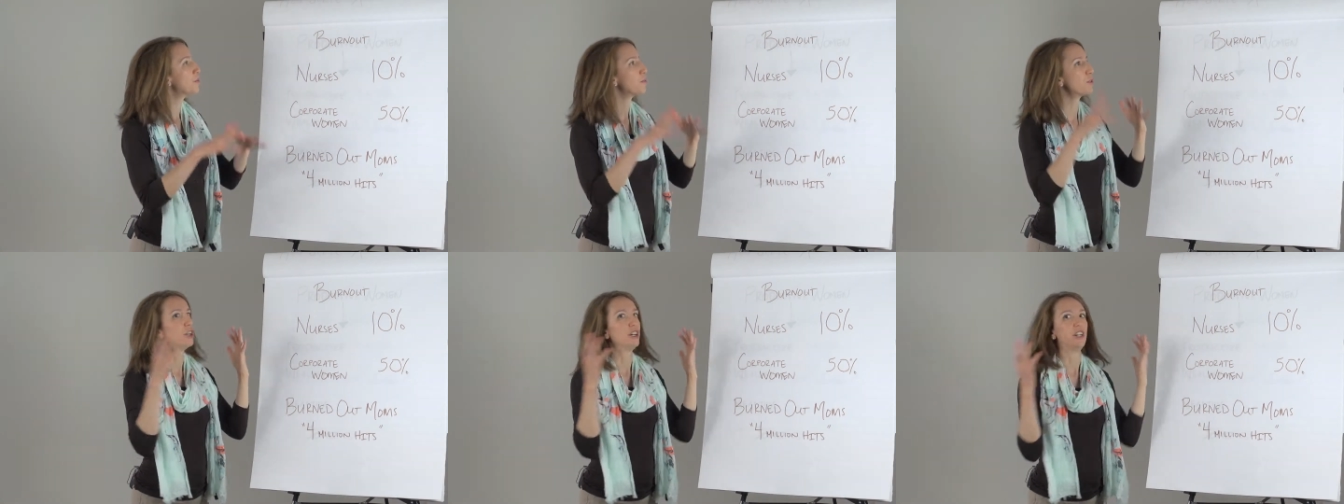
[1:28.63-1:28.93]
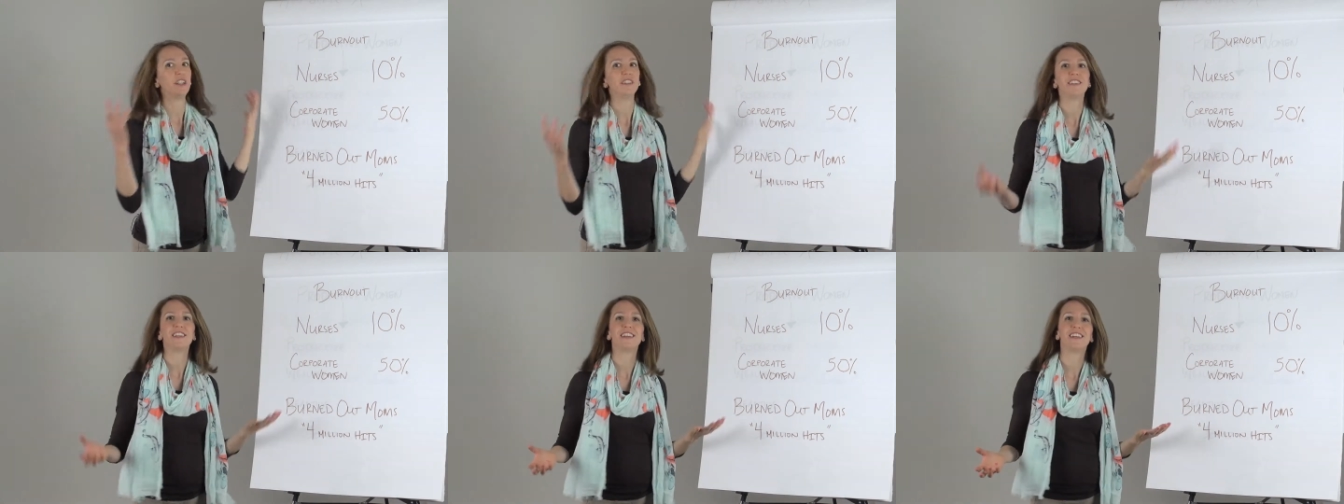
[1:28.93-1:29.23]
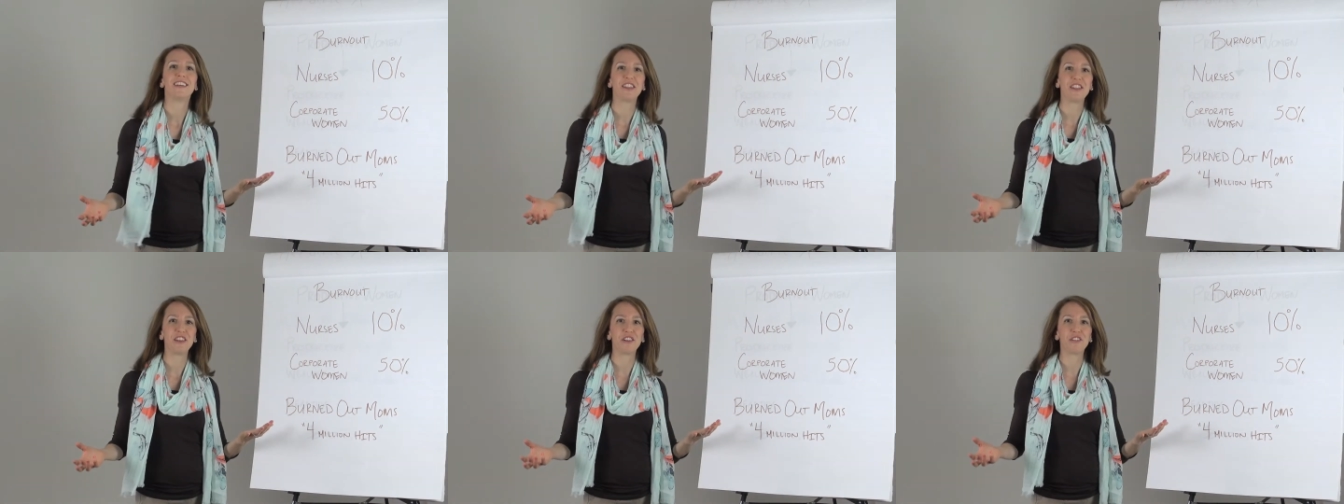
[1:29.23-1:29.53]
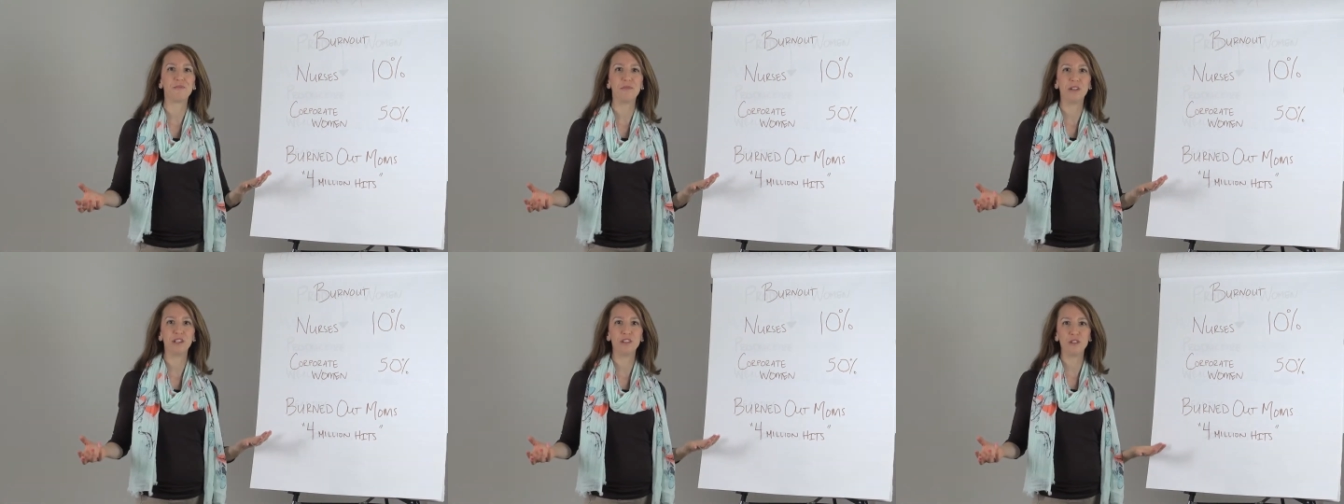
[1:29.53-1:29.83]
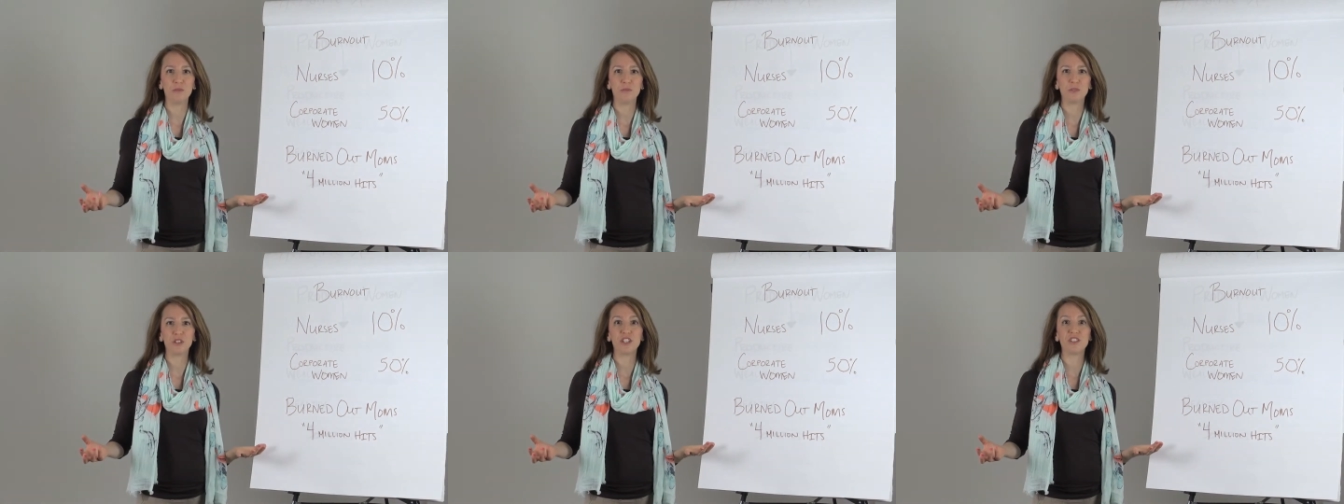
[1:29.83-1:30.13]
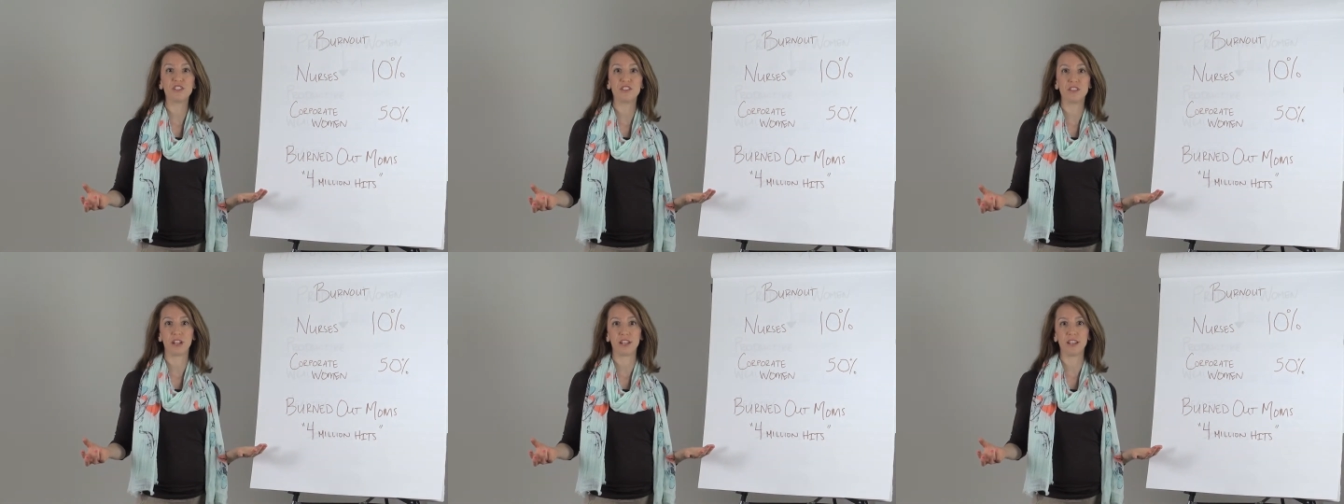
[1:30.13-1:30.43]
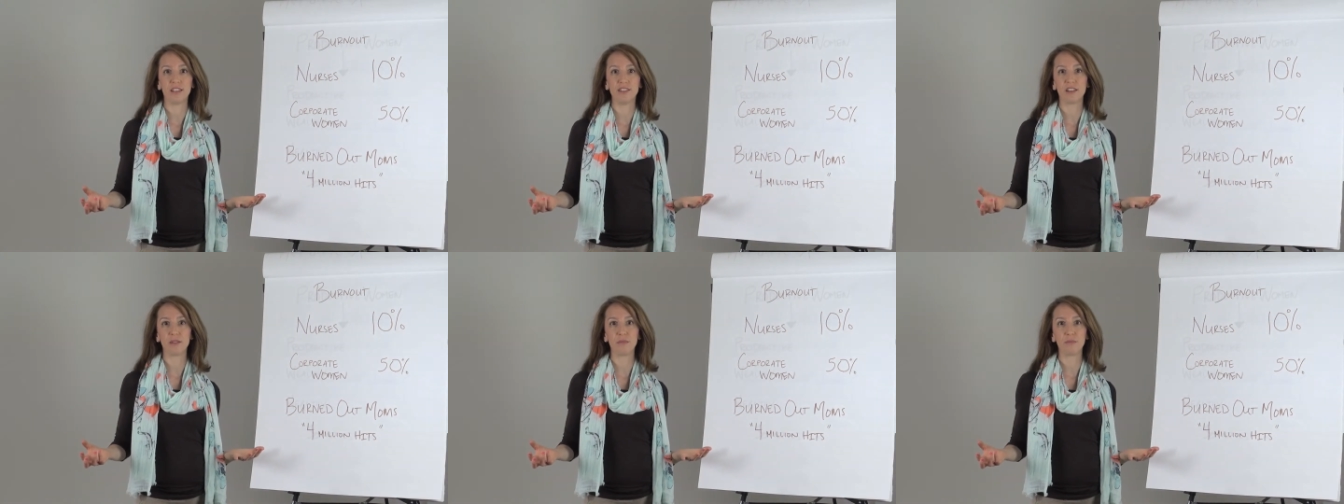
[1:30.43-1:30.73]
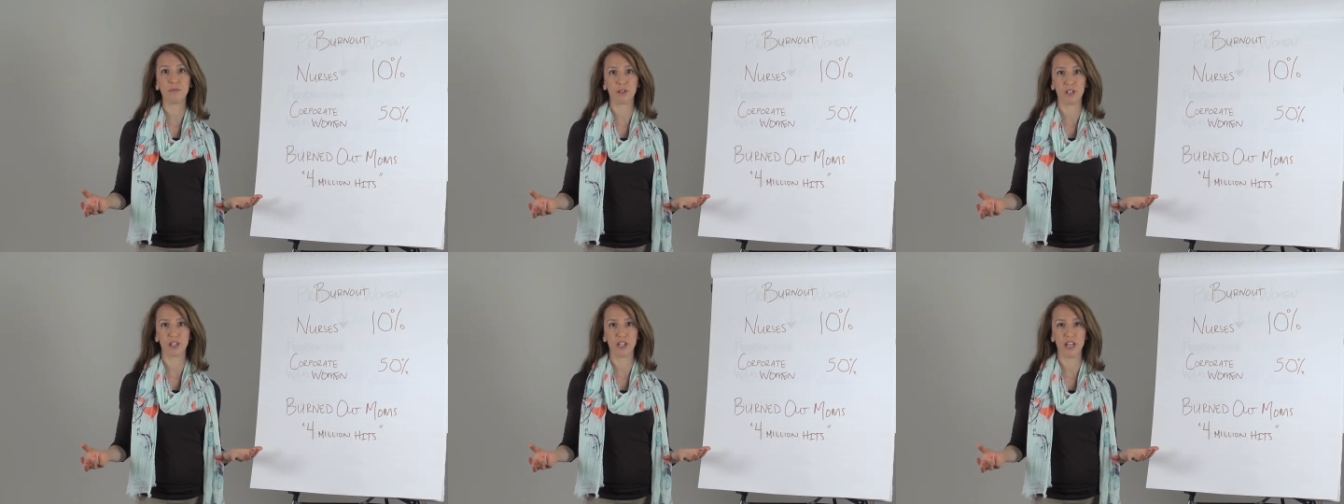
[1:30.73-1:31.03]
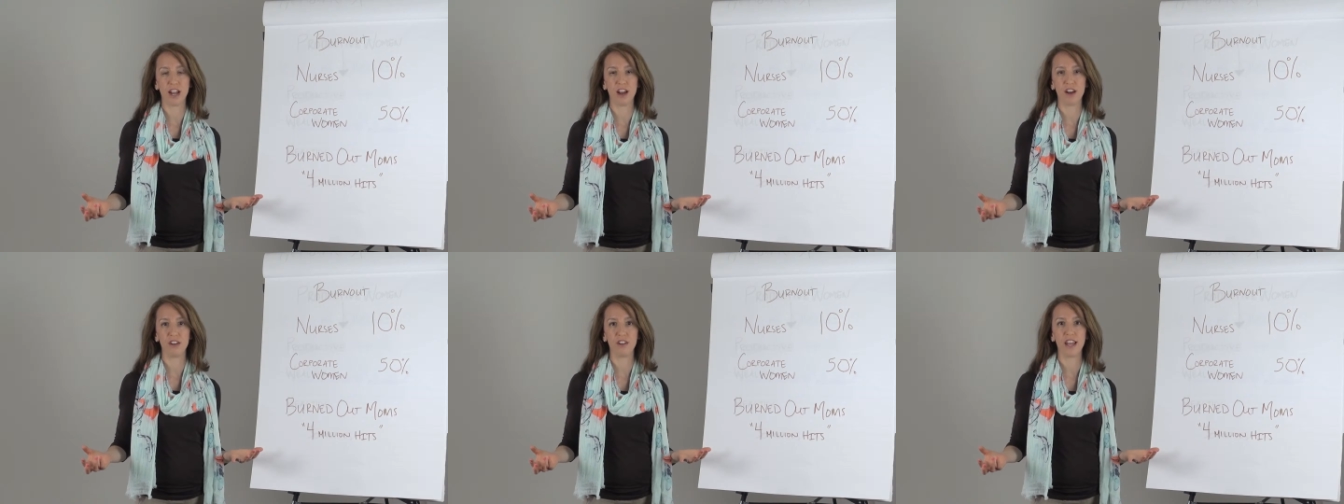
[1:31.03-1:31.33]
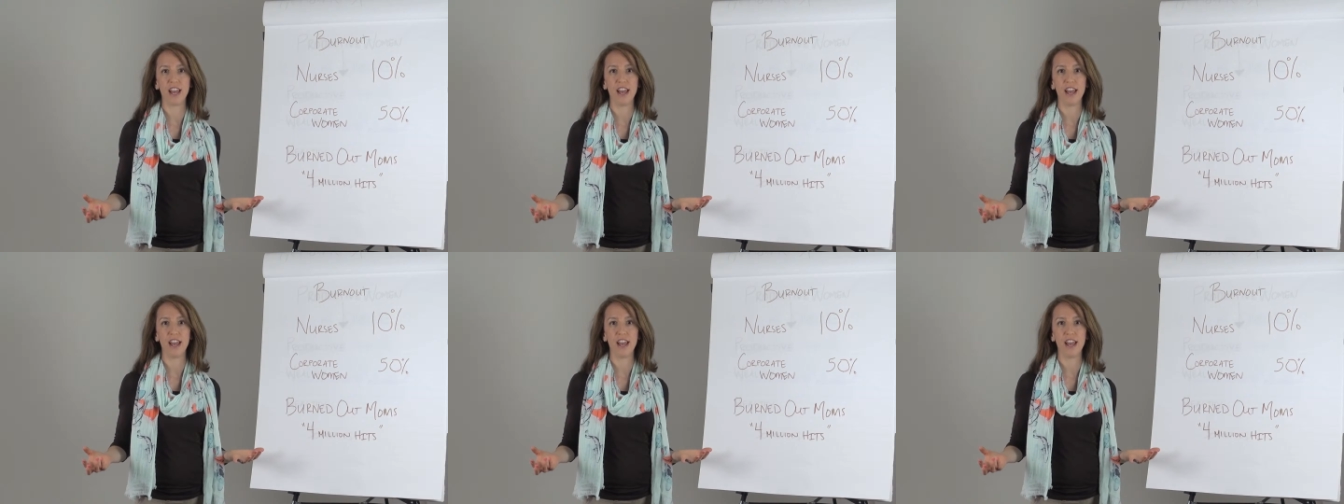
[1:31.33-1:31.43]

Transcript: the world, there have been numerous studies on burnout,